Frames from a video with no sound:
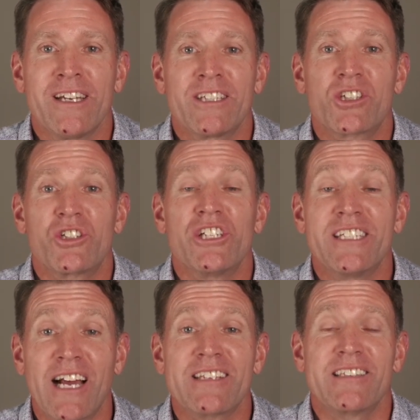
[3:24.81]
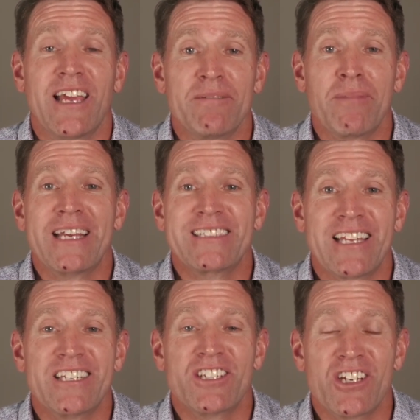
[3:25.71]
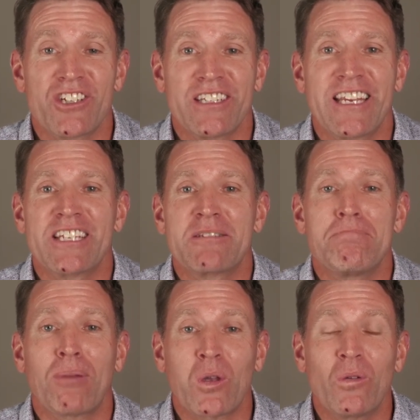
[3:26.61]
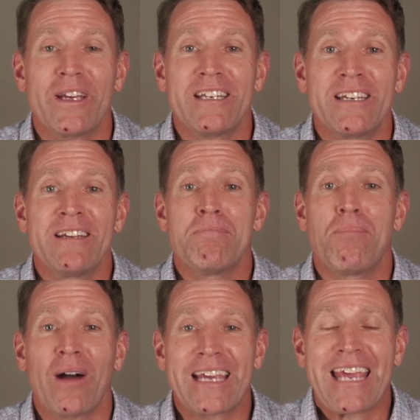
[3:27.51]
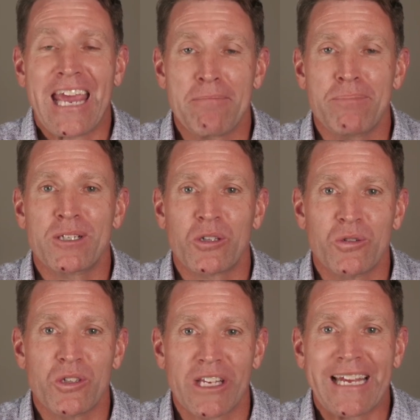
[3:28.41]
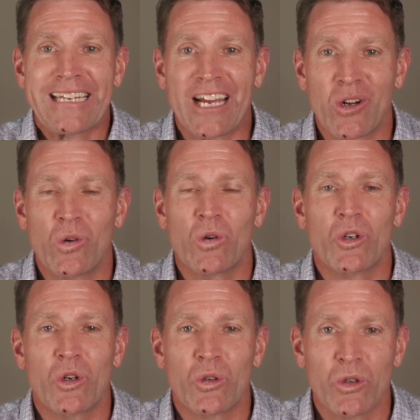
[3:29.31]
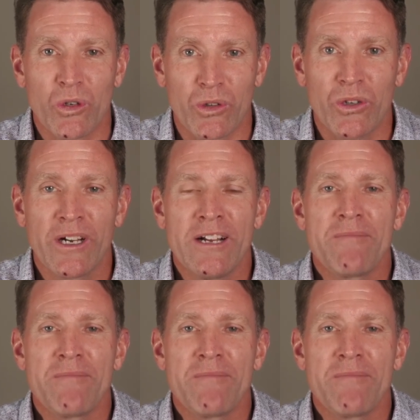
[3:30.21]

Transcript: So she does that, makes that decision, gets employed by Campus Crusade, now called Crew,